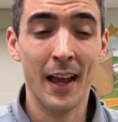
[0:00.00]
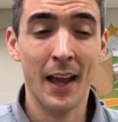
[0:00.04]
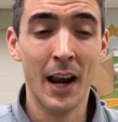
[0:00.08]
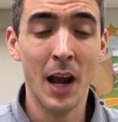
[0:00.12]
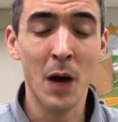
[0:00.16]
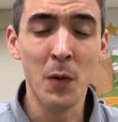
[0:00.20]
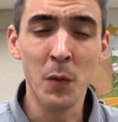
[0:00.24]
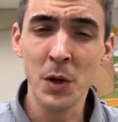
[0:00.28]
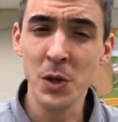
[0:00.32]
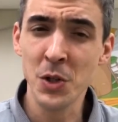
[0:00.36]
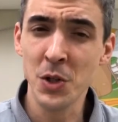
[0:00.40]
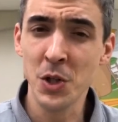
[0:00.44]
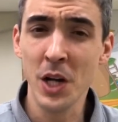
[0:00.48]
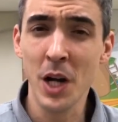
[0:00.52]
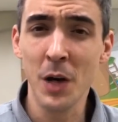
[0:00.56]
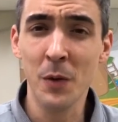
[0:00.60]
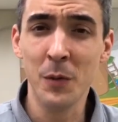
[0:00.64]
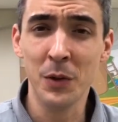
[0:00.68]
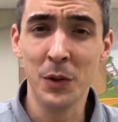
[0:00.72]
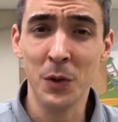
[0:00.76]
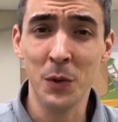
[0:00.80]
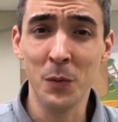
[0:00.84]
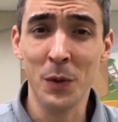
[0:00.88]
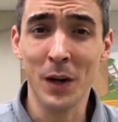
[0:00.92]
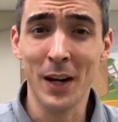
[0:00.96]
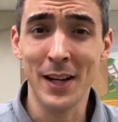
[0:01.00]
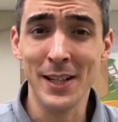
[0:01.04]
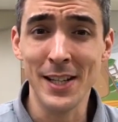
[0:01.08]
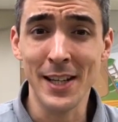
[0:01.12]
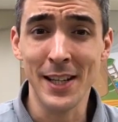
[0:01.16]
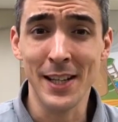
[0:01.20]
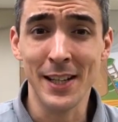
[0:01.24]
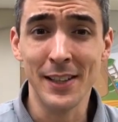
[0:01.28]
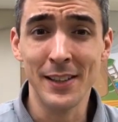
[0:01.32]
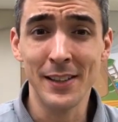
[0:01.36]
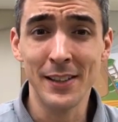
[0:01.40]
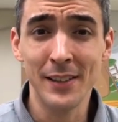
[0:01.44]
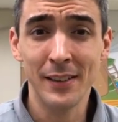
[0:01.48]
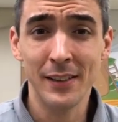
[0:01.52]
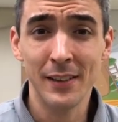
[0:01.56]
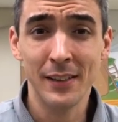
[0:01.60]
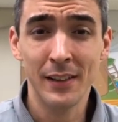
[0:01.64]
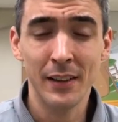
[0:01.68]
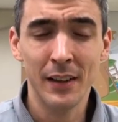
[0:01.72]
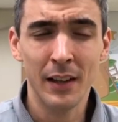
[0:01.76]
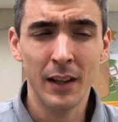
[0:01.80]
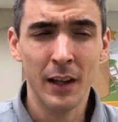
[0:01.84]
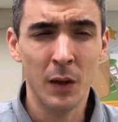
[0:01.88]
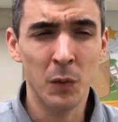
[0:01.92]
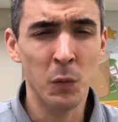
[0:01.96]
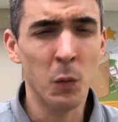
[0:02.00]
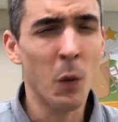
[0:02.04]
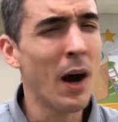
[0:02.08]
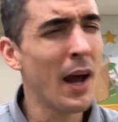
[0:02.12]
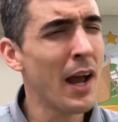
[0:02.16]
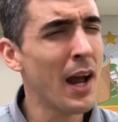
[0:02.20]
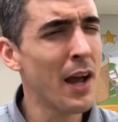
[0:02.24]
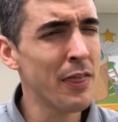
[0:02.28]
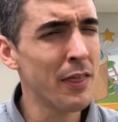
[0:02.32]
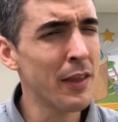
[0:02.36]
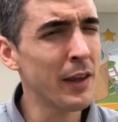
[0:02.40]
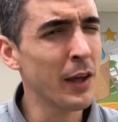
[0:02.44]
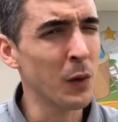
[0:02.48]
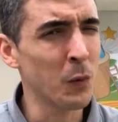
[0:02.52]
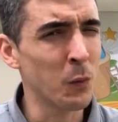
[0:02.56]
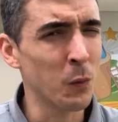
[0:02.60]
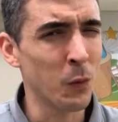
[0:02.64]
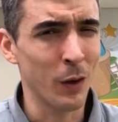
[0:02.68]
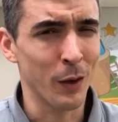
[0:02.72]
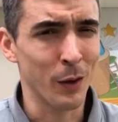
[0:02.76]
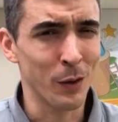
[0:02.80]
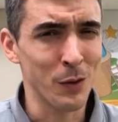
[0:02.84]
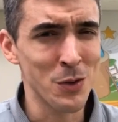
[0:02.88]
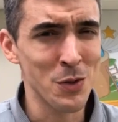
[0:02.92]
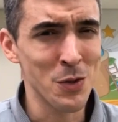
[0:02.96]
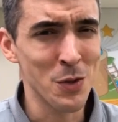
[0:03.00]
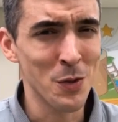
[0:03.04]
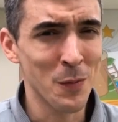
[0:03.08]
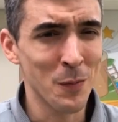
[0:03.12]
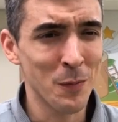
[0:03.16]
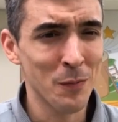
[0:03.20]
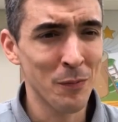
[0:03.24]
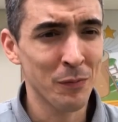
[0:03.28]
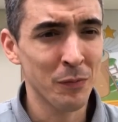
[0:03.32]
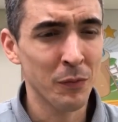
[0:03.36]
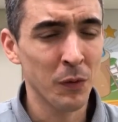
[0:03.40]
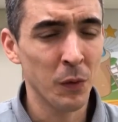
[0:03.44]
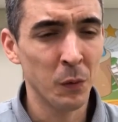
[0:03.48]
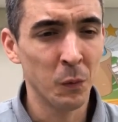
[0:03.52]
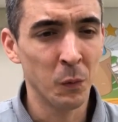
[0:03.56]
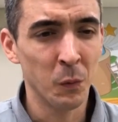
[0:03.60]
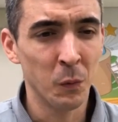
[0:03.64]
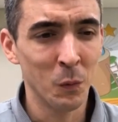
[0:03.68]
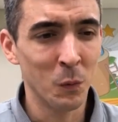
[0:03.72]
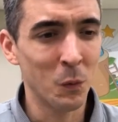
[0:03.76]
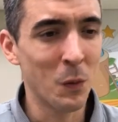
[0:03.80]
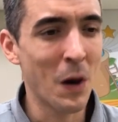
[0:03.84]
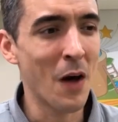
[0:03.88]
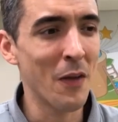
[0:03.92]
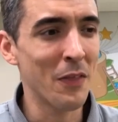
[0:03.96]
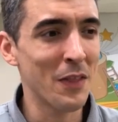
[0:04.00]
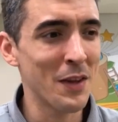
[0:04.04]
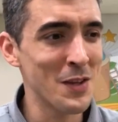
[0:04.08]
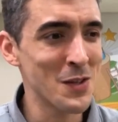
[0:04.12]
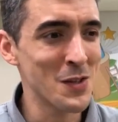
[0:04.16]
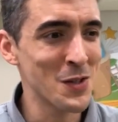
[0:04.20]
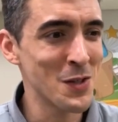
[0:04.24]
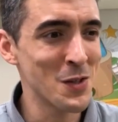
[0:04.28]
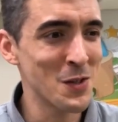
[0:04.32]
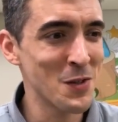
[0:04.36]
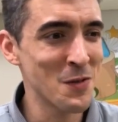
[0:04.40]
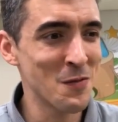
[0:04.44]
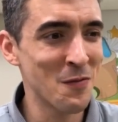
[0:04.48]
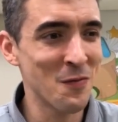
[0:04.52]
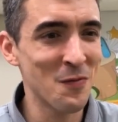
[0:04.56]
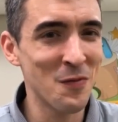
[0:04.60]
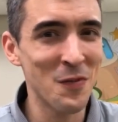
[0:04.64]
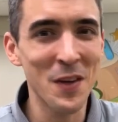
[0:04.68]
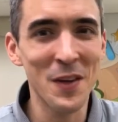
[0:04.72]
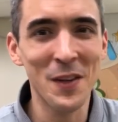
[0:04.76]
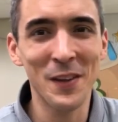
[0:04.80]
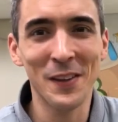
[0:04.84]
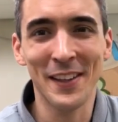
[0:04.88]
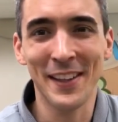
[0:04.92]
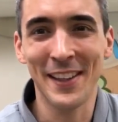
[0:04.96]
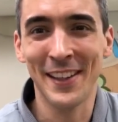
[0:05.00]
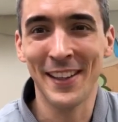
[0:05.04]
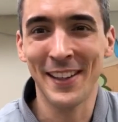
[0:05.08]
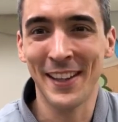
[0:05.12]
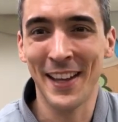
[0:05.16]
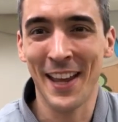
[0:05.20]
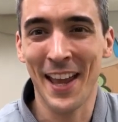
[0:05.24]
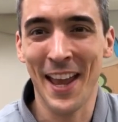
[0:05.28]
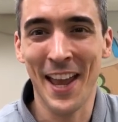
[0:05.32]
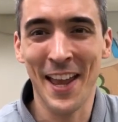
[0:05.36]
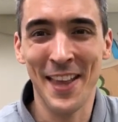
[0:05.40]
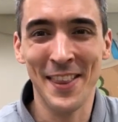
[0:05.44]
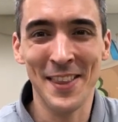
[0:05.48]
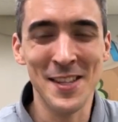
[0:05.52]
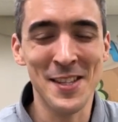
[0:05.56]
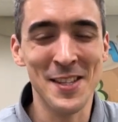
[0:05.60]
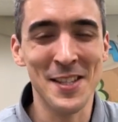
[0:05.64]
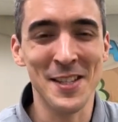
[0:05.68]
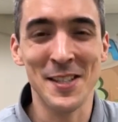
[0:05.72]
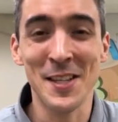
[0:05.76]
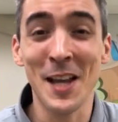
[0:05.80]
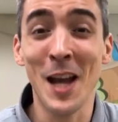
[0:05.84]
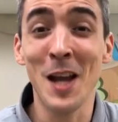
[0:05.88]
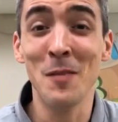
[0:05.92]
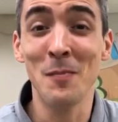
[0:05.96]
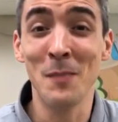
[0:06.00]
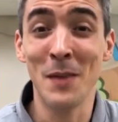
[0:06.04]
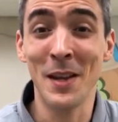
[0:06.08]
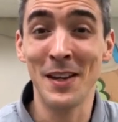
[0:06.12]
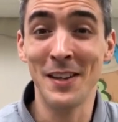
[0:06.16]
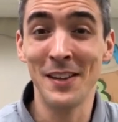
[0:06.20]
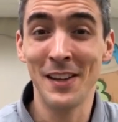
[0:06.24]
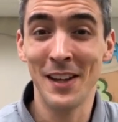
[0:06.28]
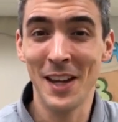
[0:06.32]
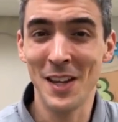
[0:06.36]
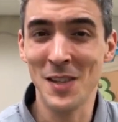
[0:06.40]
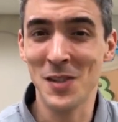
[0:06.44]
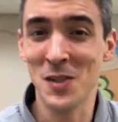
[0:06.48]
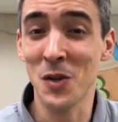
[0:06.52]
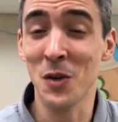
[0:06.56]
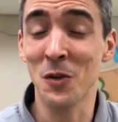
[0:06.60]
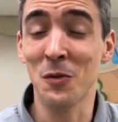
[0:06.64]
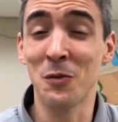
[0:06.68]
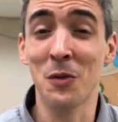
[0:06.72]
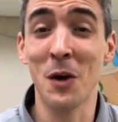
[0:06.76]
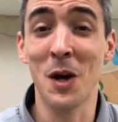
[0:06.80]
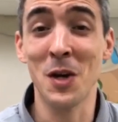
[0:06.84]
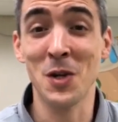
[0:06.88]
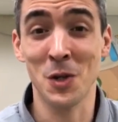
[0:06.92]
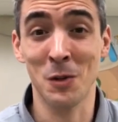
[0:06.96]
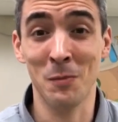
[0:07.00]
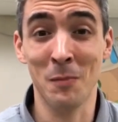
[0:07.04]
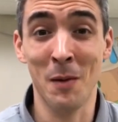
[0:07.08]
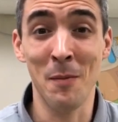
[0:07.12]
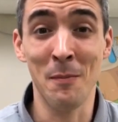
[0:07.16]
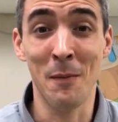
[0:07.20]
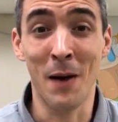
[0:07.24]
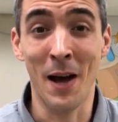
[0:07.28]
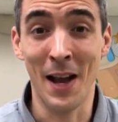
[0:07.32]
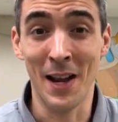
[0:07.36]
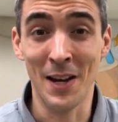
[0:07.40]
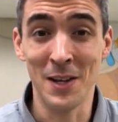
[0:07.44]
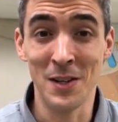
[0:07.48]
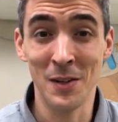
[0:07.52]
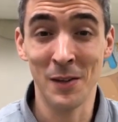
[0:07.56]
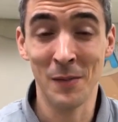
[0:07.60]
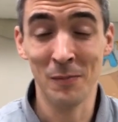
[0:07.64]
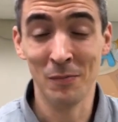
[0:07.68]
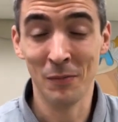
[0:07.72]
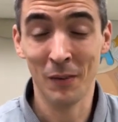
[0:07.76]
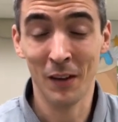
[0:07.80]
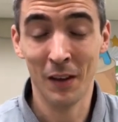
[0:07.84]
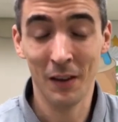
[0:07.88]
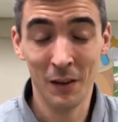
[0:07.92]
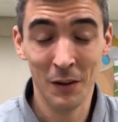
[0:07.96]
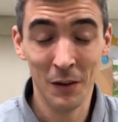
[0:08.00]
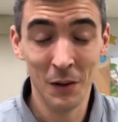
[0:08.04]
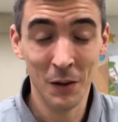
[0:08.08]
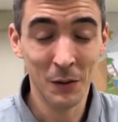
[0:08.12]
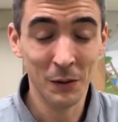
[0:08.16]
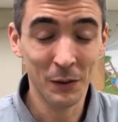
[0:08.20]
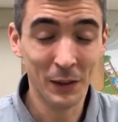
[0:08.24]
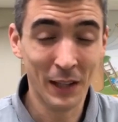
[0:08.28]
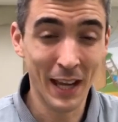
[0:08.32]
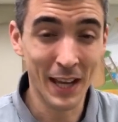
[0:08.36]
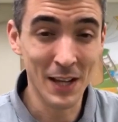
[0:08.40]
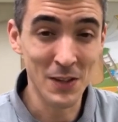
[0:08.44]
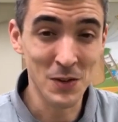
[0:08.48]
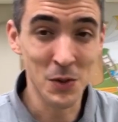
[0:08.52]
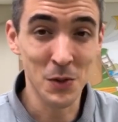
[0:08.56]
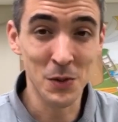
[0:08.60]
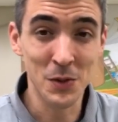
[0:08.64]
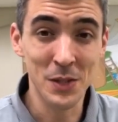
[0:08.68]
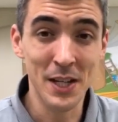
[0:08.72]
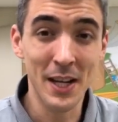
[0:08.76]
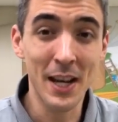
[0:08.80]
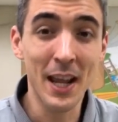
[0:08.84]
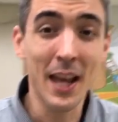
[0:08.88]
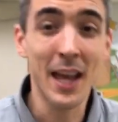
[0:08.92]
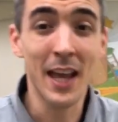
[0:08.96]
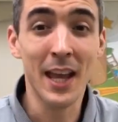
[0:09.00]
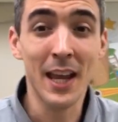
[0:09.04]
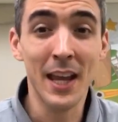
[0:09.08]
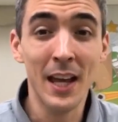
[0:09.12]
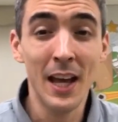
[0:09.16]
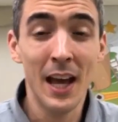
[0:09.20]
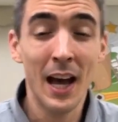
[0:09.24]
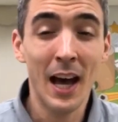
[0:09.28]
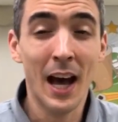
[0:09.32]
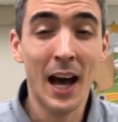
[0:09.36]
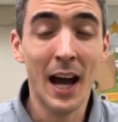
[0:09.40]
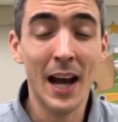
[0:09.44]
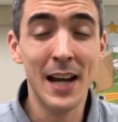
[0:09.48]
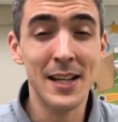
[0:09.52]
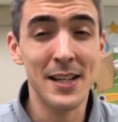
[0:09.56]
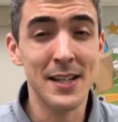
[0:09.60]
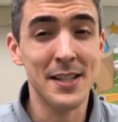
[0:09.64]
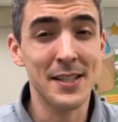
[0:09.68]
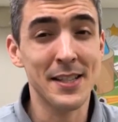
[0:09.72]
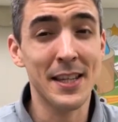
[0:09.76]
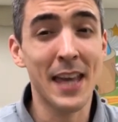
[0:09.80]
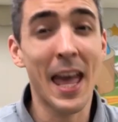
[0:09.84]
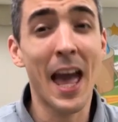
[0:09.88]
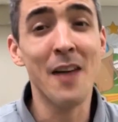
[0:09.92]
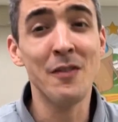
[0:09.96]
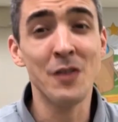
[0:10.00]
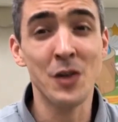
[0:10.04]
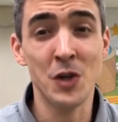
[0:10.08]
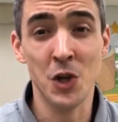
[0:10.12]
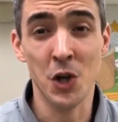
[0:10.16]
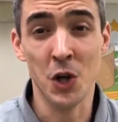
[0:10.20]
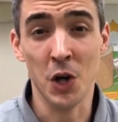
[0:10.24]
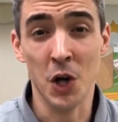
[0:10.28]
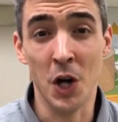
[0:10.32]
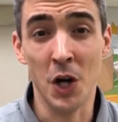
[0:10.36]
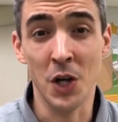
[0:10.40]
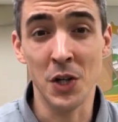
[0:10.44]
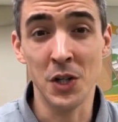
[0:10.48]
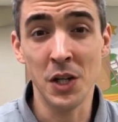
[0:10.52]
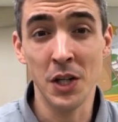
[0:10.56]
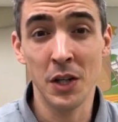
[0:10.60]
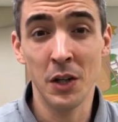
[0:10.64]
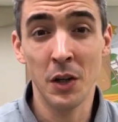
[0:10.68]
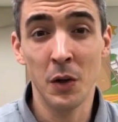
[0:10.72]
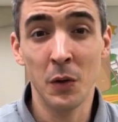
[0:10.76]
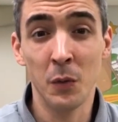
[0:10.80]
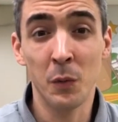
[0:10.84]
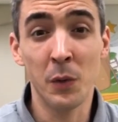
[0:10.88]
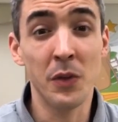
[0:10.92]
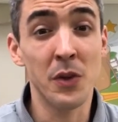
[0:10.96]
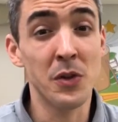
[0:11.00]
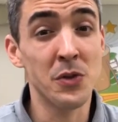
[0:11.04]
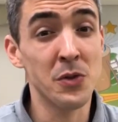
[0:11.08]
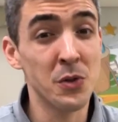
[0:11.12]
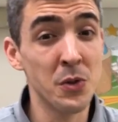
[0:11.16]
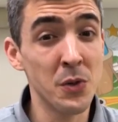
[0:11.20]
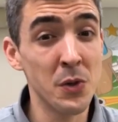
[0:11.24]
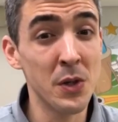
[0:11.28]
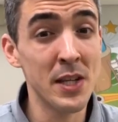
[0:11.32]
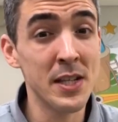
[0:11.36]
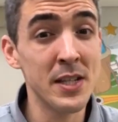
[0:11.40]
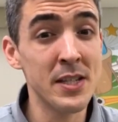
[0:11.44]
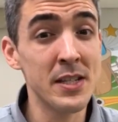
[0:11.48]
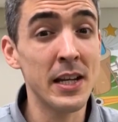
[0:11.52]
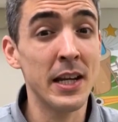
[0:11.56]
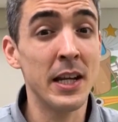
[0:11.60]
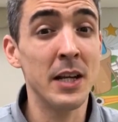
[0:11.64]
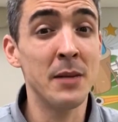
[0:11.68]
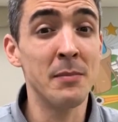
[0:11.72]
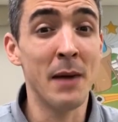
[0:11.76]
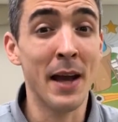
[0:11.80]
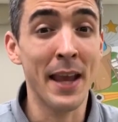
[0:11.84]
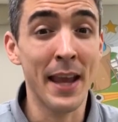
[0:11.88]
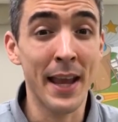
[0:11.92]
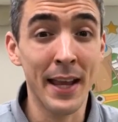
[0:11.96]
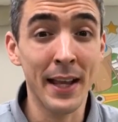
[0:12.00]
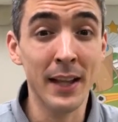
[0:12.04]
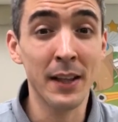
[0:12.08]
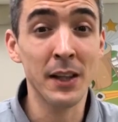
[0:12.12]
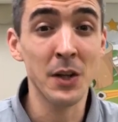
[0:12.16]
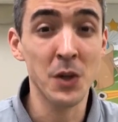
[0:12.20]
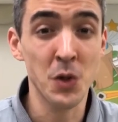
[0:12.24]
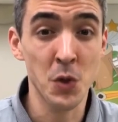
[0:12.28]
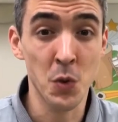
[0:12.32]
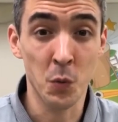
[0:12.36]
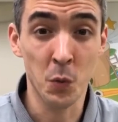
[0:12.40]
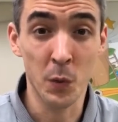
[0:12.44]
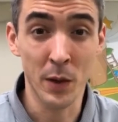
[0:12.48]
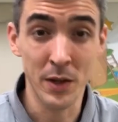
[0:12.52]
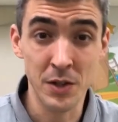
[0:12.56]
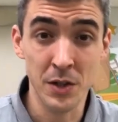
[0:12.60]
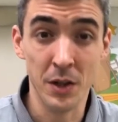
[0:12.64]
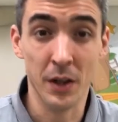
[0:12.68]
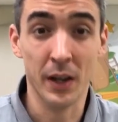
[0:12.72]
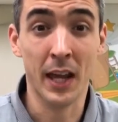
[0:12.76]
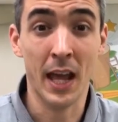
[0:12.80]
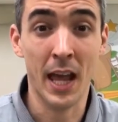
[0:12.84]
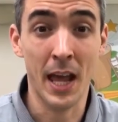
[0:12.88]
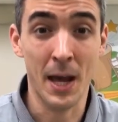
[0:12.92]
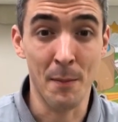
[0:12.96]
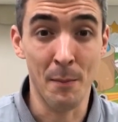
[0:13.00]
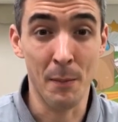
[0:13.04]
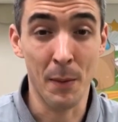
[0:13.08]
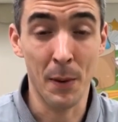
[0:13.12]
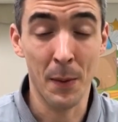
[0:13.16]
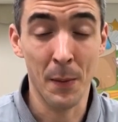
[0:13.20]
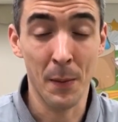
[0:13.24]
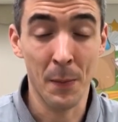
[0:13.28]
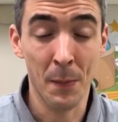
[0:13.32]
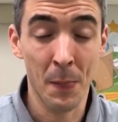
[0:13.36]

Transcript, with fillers: And I want to share with you what I did and why I think it works, while this feeling and this excitement is still fresh in my mind. Okay, so today I did a scavenger hunt with the students in my English winter camp.